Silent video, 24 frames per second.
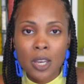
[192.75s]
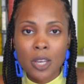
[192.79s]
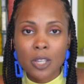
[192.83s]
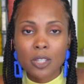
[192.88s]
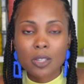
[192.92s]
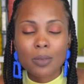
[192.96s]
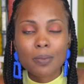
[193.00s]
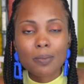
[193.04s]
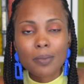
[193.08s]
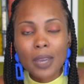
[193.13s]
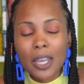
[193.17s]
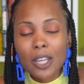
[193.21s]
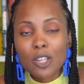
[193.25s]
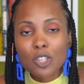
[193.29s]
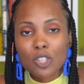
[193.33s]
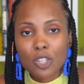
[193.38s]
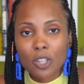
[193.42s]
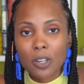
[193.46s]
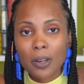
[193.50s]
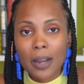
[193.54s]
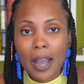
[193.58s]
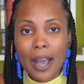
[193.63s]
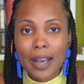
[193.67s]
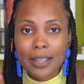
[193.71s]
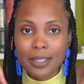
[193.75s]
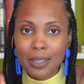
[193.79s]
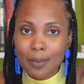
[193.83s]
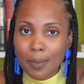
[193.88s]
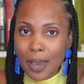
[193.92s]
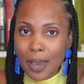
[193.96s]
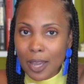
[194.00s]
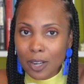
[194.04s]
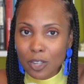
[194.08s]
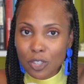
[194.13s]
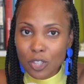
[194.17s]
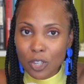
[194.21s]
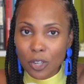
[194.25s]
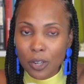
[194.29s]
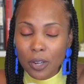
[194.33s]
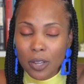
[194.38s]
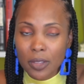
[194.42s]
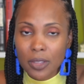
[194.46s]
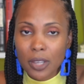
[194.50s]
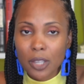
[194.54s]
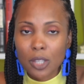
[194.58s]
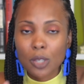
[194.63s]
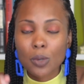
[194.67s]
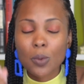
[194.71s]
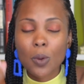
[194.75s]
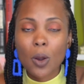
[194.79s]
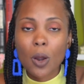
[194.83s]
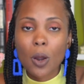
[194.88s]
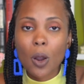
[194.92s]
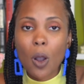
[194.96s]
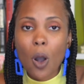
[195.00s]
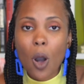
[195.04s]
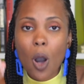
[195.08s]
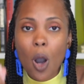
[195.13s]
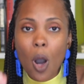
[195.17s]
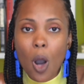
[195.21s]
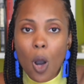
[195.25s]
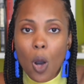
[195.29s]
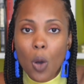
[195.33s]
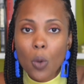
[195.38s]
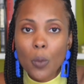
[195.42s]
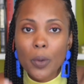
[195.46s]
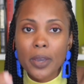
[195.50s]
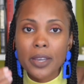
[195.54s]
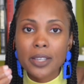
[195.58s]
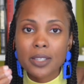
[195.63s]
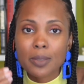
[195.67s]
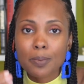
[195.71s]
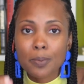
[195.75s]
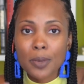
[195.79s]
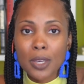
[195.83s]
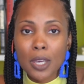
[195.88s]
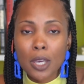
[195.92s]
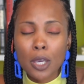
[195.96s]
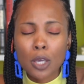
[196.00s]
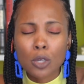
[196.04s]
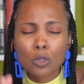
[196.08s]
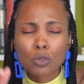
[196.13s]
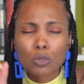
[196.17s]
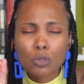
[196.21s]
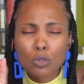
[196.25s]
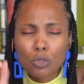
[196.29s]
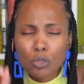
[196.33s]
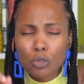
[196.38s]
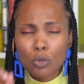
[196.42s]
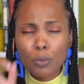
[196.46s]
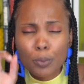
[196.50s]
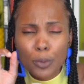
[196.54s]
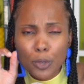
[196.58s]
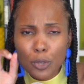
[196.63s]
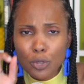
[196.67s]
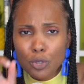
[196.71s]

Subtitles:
So make sure as a manager that you are always being super,